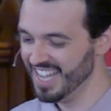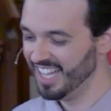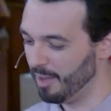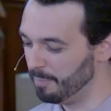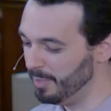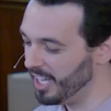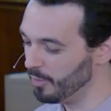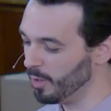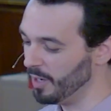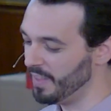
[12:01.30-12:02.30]
A
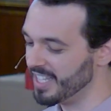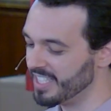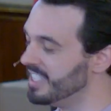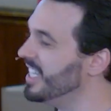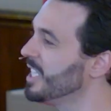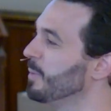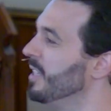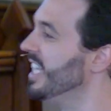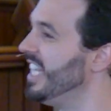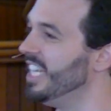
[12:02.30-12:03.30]
bland world that is in desperate
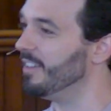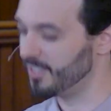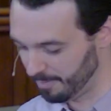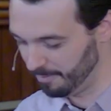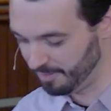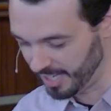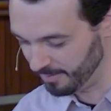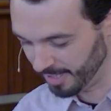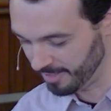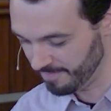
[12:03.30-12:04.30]
need of some
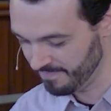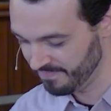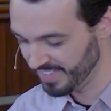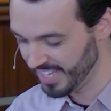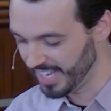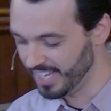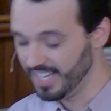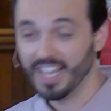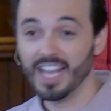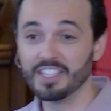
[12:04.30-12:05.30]
flavor.
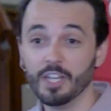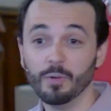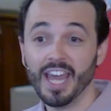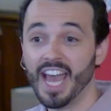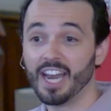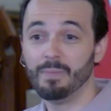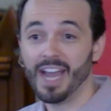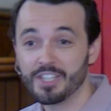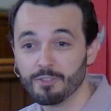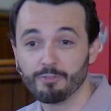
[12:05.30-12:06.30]
Has anyone had a
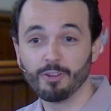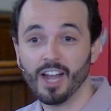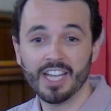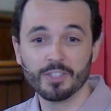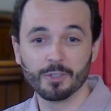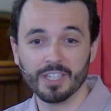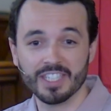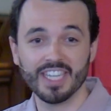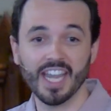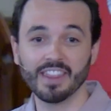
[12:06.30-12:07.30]
batch of fries or a
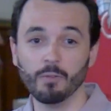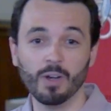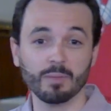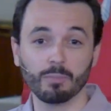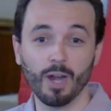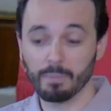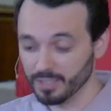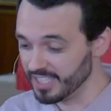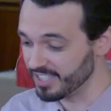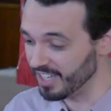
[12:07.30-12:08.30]
steak that wasn't
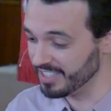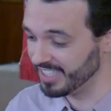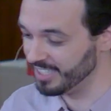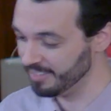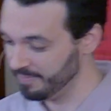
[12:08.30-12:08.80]
properly salted?